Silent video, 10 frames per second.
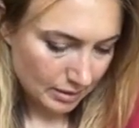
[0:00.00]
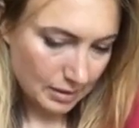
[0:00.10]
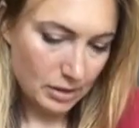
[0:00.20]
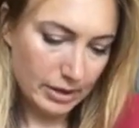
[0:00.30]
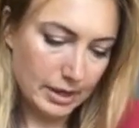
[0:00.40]

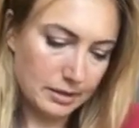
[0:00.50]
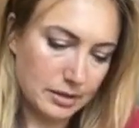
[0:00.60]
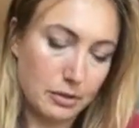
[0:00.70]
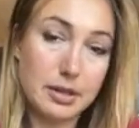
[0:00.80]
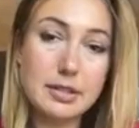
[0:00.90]
Okay, so
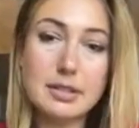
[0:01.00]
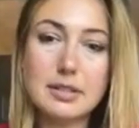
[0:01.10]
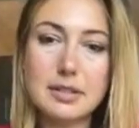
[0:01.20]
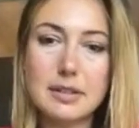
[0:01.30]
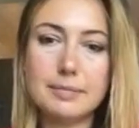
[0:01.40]
this
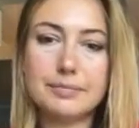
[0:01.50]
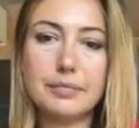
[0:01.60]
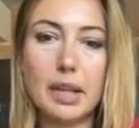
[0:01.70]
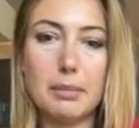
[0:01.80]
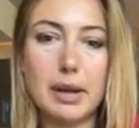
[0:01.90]
is
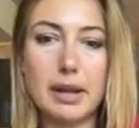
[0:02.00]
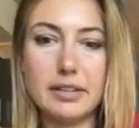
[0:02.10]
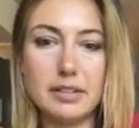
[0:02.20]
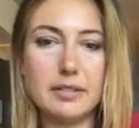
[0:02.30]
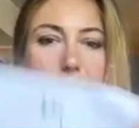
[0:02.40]
my
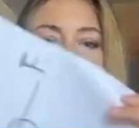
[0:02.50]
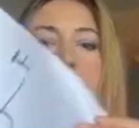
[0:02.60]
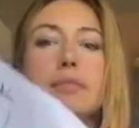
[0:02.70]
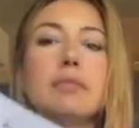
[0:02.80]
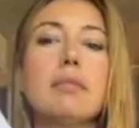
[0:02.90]

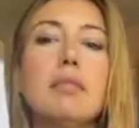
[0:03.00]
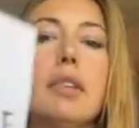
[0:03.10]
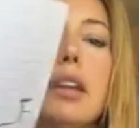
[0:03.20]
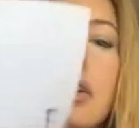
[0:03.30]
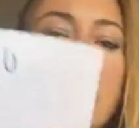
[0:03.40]

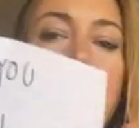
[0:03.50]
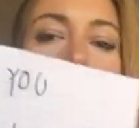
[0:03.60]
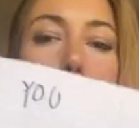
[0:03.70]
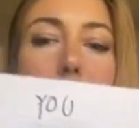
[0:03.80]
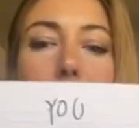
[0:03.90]

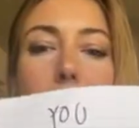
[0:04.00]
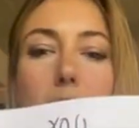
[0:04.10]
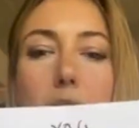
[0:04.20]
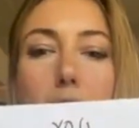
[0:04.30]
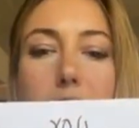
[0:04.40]
graph
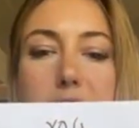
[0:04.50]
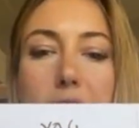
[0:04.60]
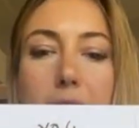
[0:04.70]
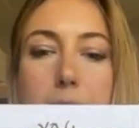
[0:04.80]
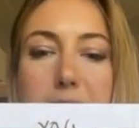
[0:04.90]
of
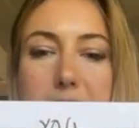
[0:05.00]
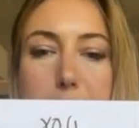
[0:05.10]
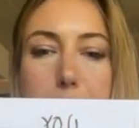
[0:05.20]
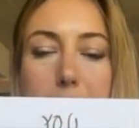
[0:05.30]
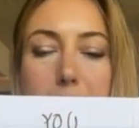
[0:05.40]
time and
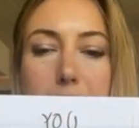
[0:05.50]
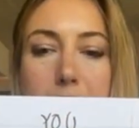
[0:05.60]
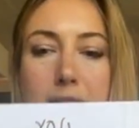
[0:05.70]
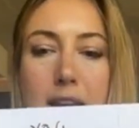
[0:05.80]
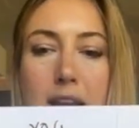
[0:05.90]

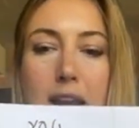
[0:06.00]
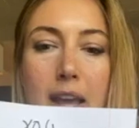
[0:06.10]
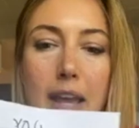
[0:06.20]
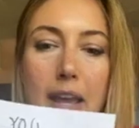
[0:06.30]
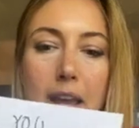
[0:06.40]
space,
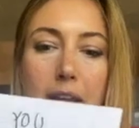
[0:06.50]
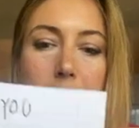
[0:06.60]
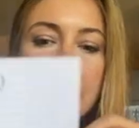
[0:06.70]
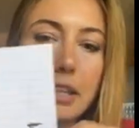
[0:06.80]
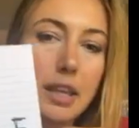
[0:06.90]
and
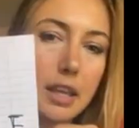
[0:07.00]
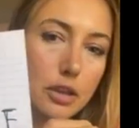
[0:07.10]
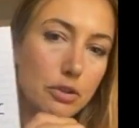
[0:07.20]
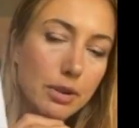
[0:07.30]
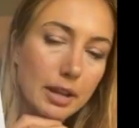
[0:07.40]

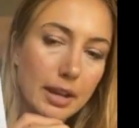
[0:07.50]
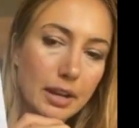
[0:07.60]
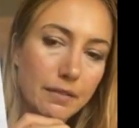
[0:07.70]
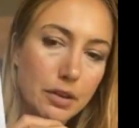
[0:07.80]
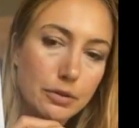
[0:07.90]
you can kind
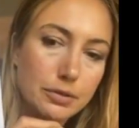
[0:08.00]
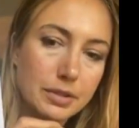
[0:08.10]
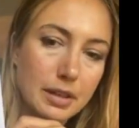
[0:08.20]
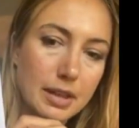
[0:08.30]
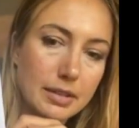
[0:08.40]
of use
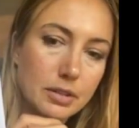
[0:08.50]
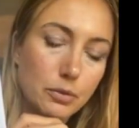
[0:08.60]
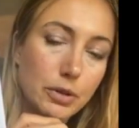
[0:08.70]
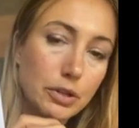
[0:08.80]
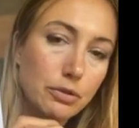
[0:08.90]
this
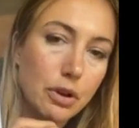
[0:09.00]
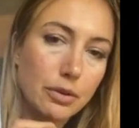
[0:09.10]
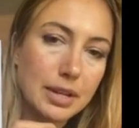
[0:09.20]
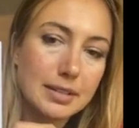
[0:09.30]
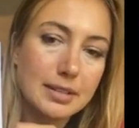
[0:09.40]
when you
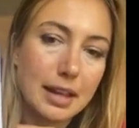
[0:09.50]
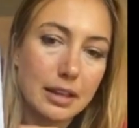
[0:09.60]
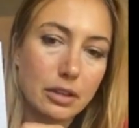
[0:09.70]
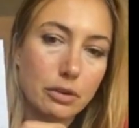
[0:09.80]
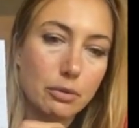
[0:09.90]
notice that
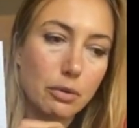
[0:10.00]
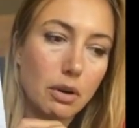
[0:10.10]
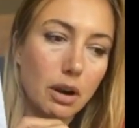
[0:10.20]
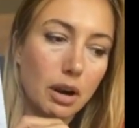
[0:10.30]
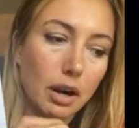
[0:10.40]
you
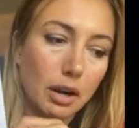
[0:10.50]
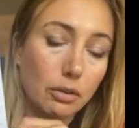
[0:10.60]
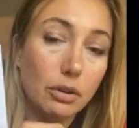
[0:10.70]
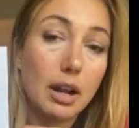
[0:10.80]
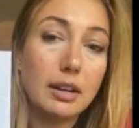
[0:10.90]
are
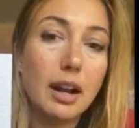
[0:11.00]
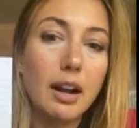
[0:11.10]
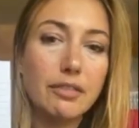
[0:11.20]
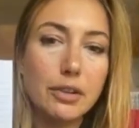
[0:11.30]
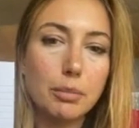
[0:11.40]

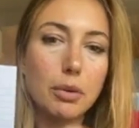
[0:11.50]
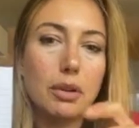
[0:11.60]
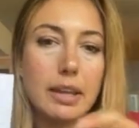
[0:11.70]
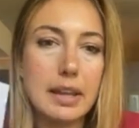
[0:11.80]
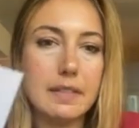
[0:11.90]
uncomfortable
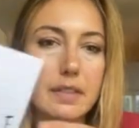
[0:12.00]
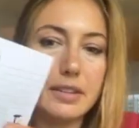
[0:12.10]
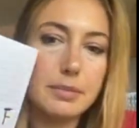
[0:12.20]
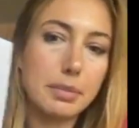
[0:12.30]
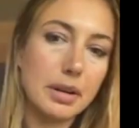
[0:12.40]
in this
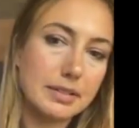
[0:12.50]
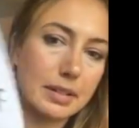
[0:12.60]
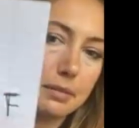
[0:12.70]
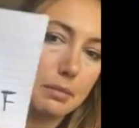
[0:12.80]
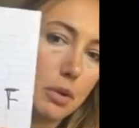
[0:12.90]
present
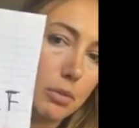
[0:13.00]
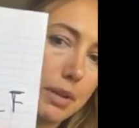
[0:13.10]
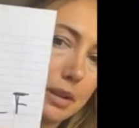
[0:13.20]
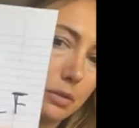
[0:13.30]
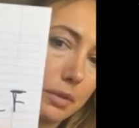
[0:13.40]

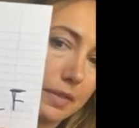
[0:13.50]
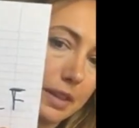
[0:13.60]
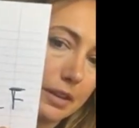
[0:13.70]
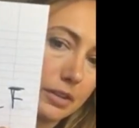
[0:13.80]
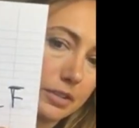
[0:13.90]
moment, the
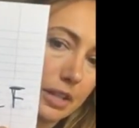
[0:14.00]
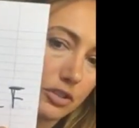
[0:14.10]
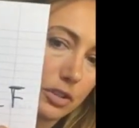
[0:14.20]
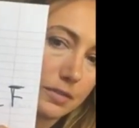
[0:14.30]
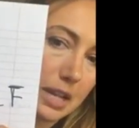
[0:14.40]

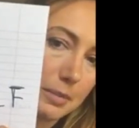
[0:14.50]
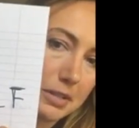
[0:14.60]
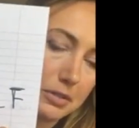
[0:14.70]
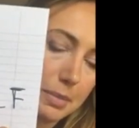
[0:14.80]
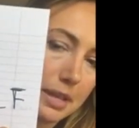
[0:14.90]
intersection of time and
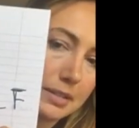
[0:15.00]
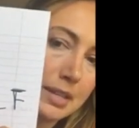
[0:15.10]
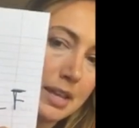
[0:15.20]
space.